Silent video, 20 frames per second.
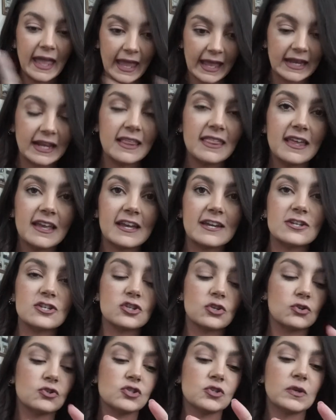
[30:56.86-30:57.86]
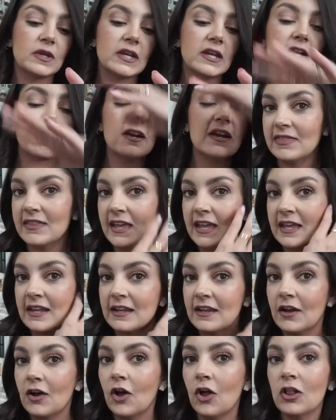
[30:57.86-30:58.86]
anything I showed you here. And
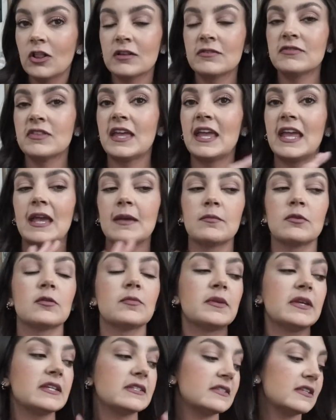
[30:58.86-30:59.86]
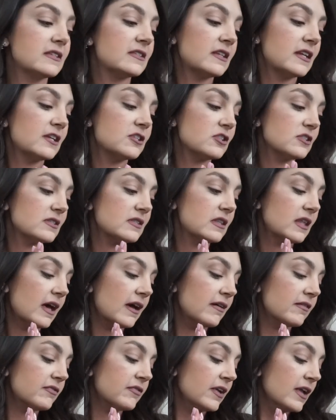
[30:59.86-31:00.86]
then all of the hammered pieces, and I just
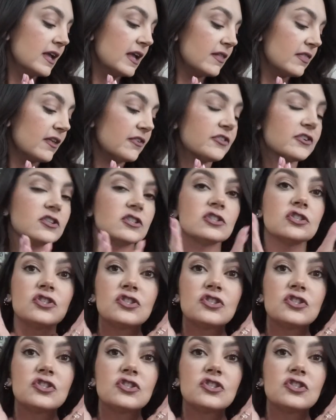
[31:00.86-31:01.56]
love that there are